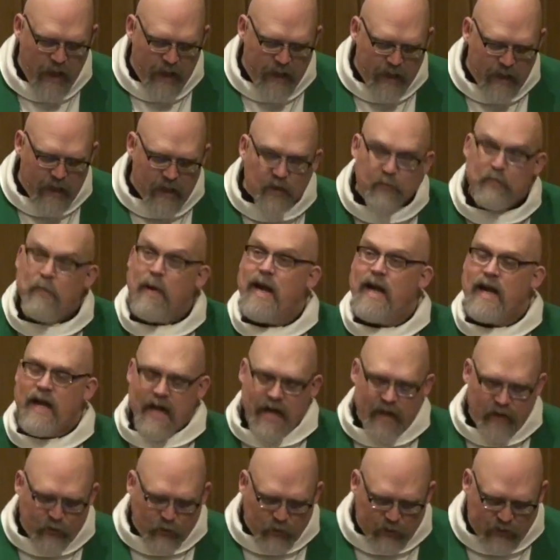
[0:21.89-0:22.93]
It has been an
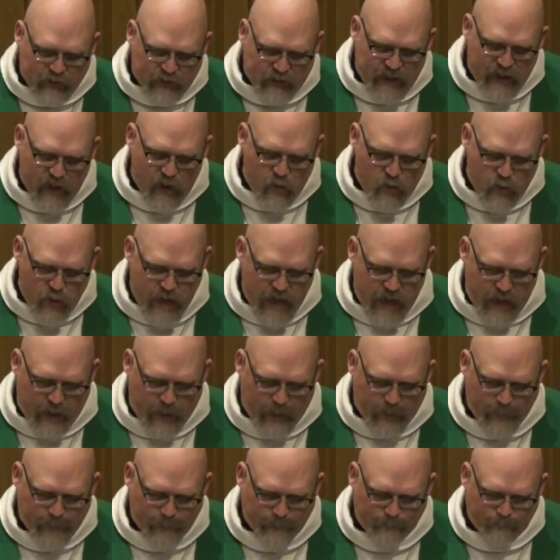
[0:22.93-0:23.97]
interesting week.
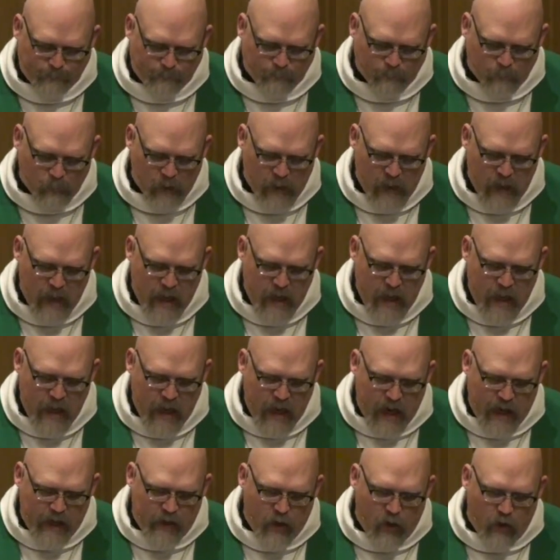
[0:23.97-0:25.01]

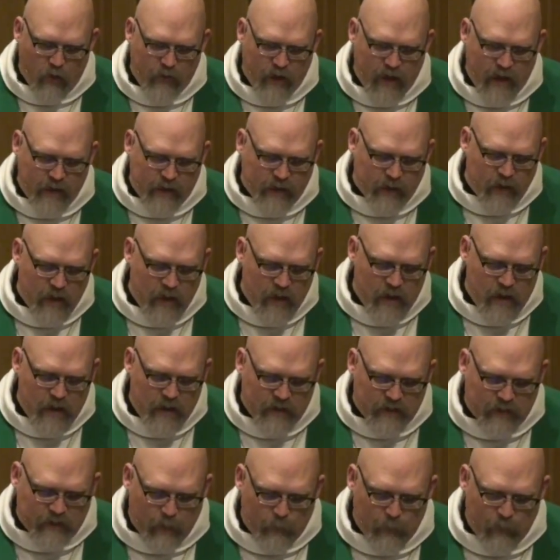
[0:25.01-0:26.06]
I know
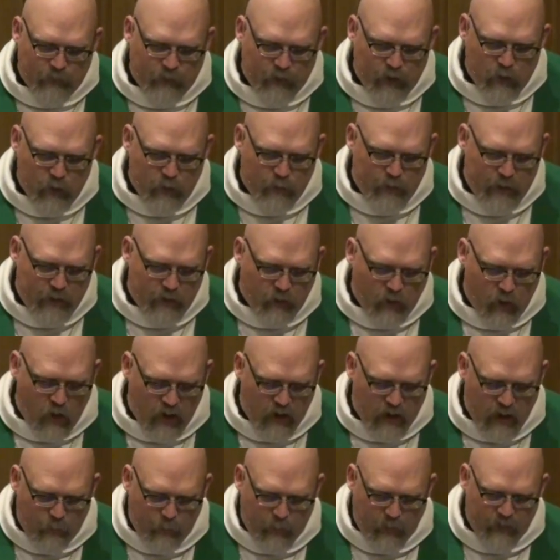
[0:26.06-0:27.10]
that some of you have been
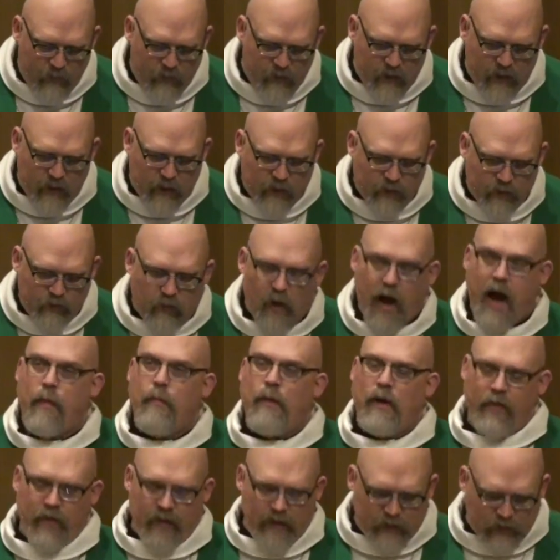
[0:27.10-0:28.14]
caught up in the
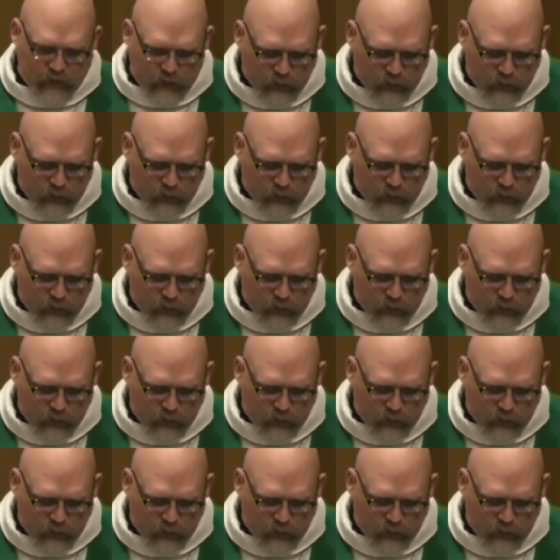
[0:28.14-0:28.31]
drama that